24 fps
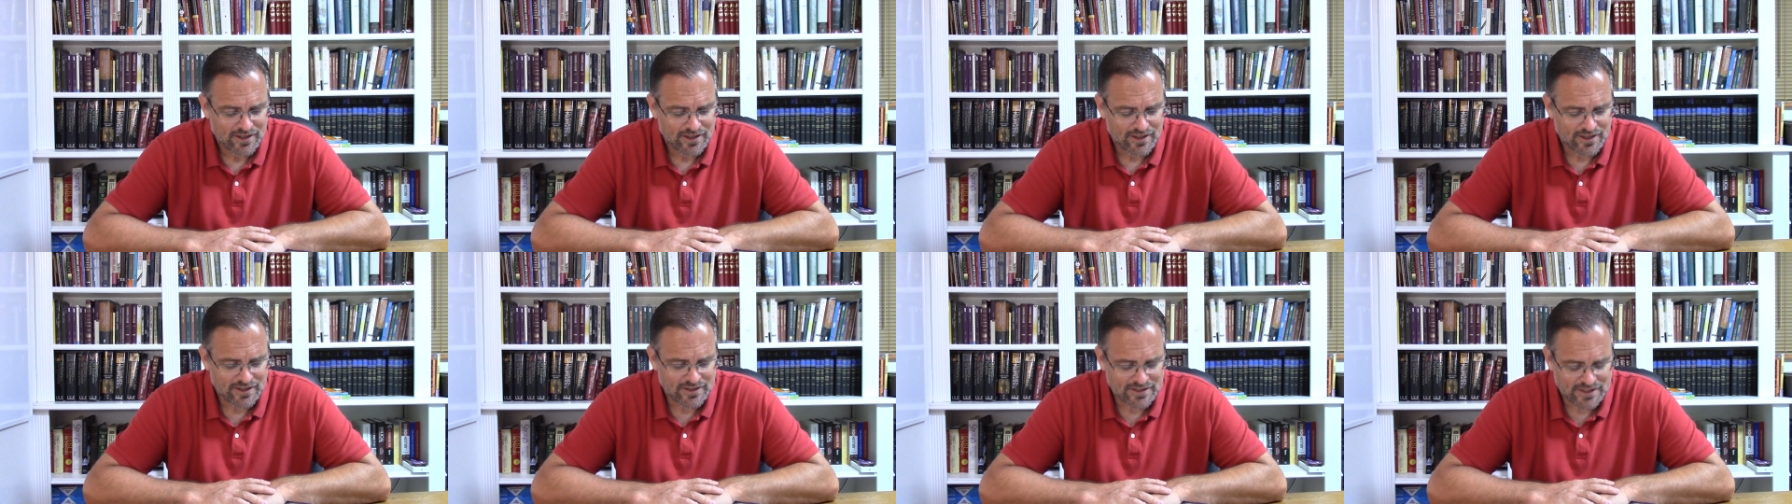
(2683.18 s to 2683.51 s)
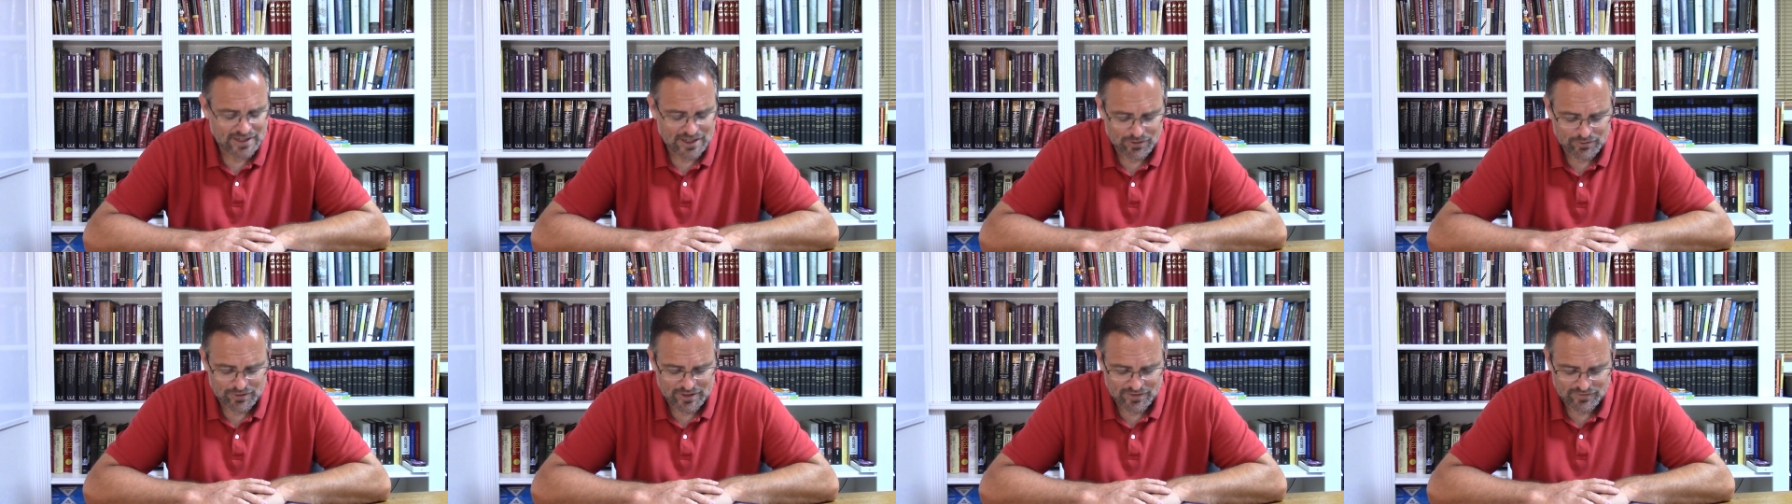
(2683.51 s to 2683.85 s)
and
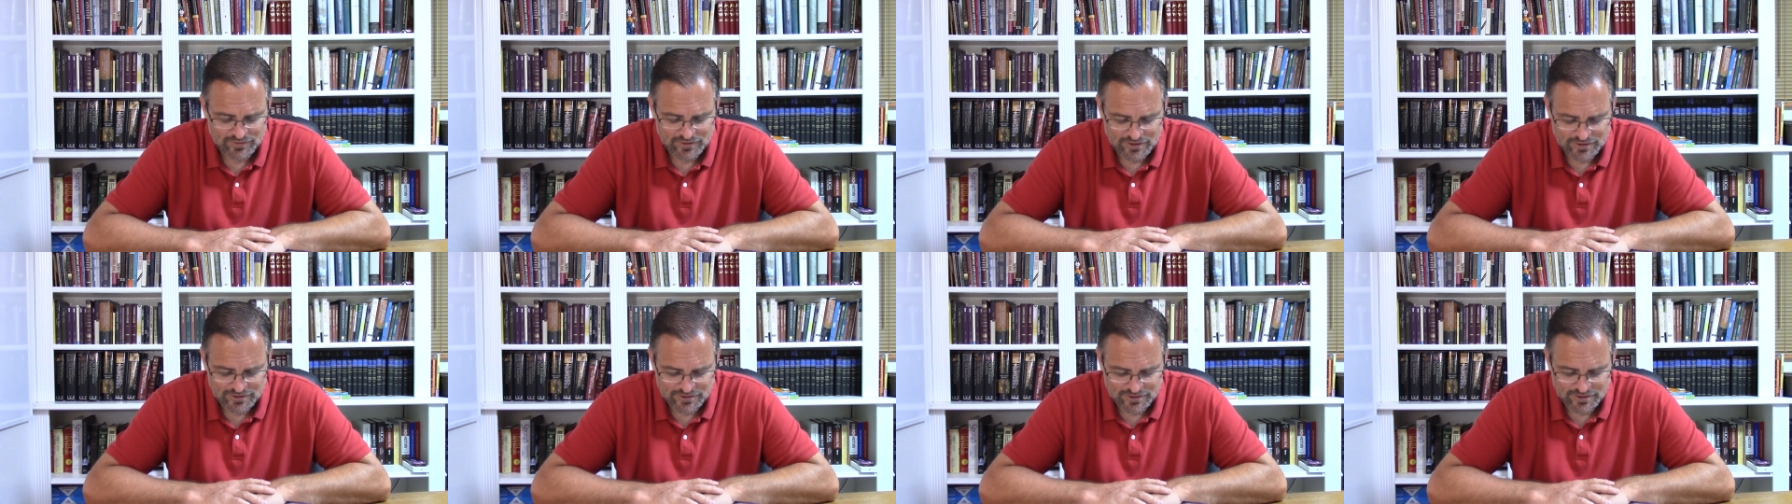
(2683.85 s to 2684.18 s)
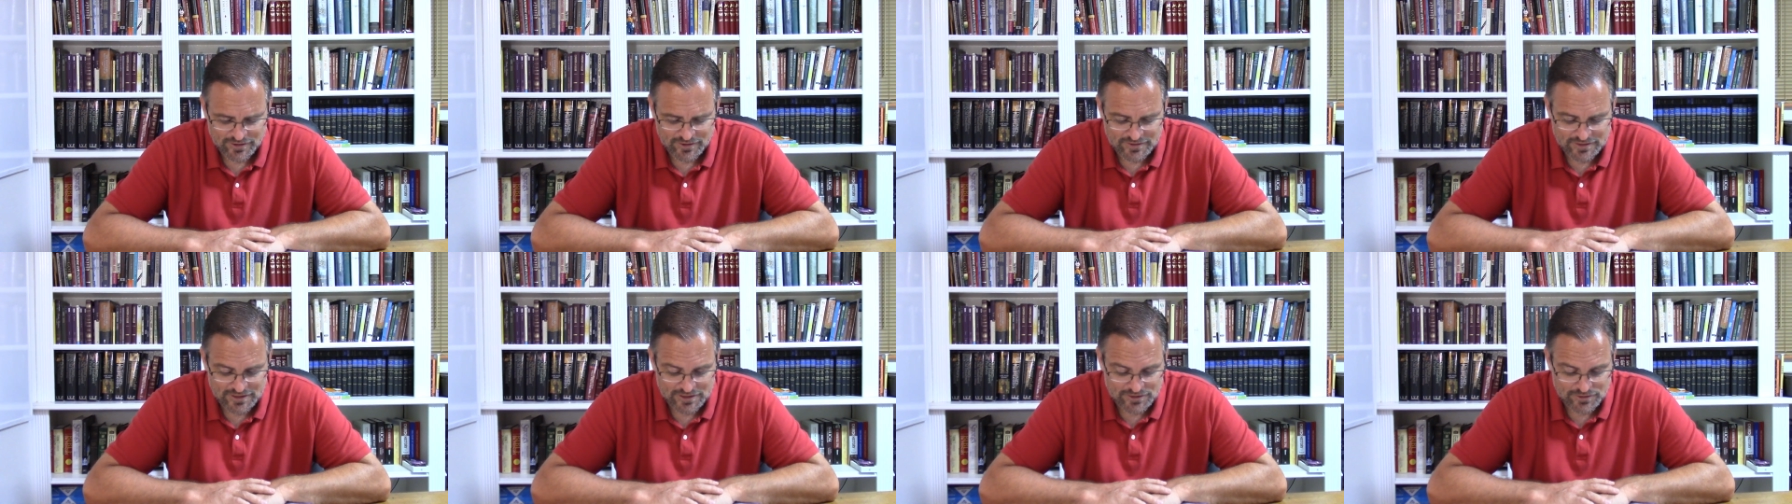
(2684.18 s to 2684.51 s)
now we have the
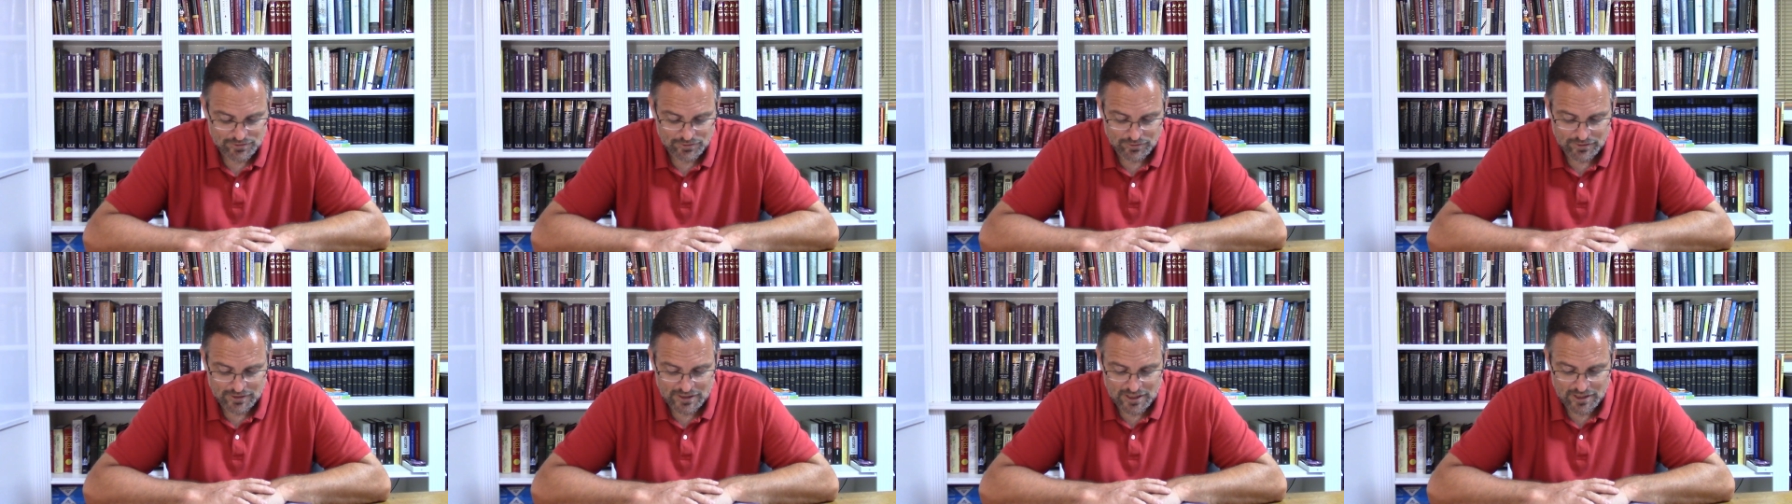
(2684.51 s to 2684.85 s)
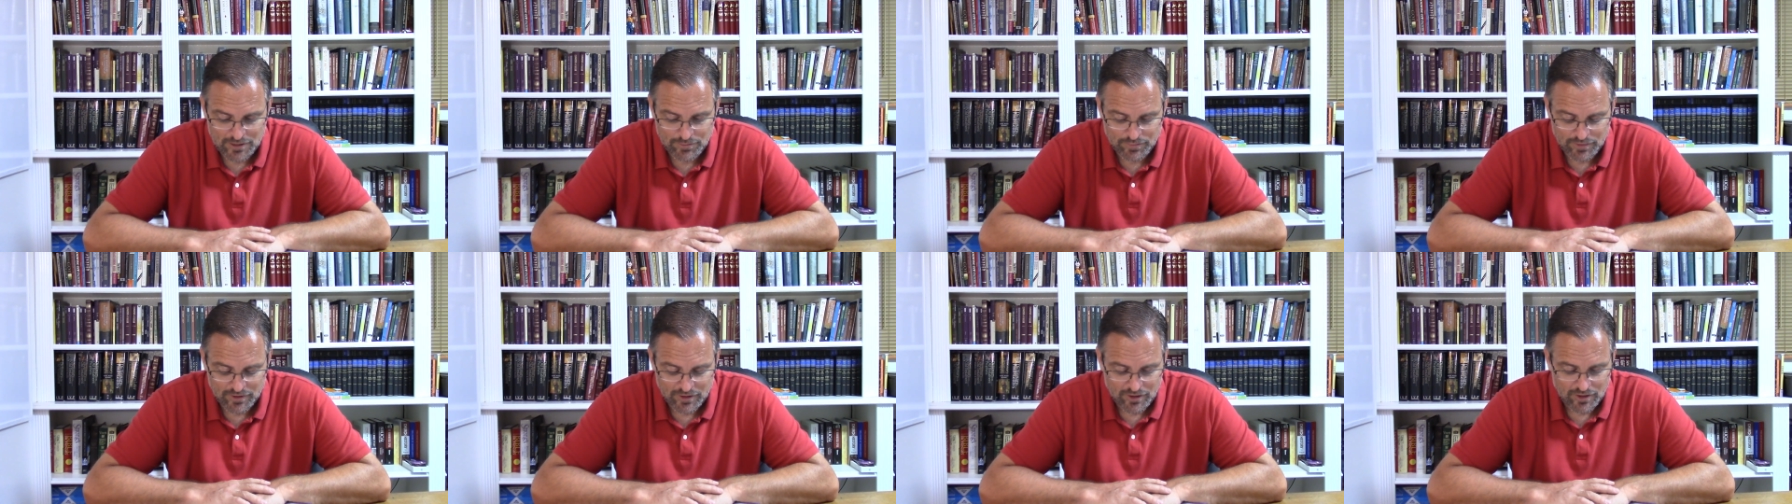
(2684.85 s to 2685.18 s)
assurance that you'll
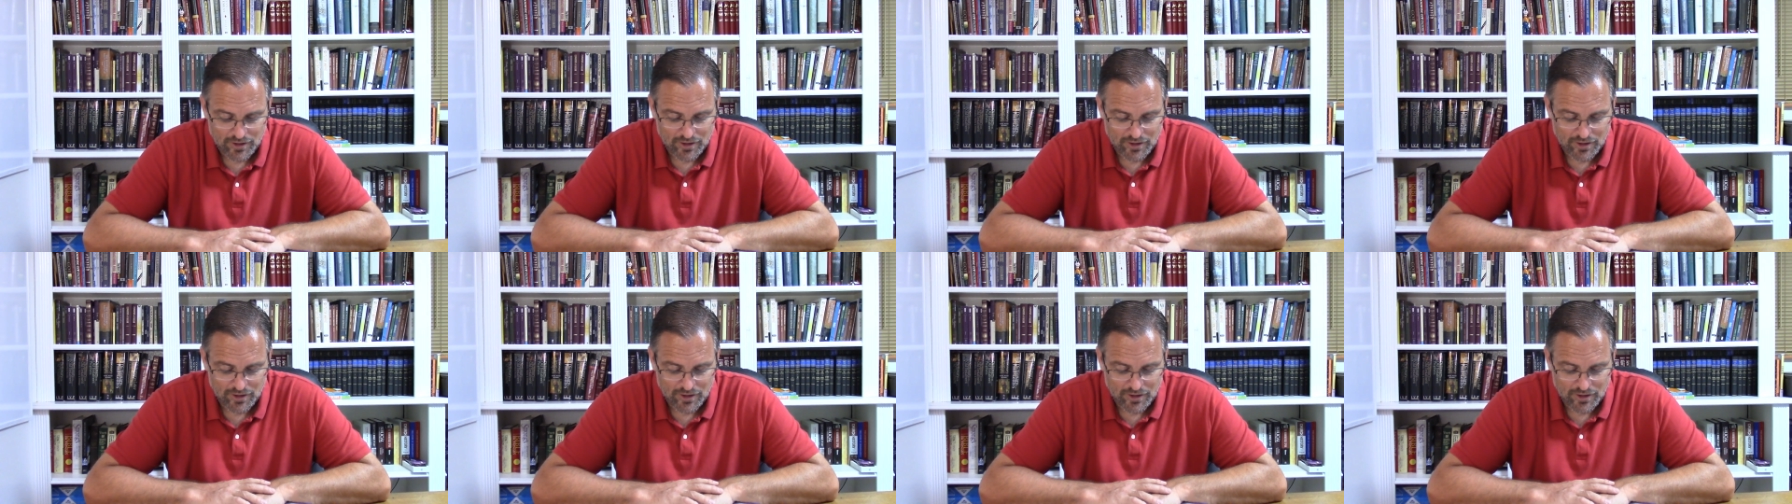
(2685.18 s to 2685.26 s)
keep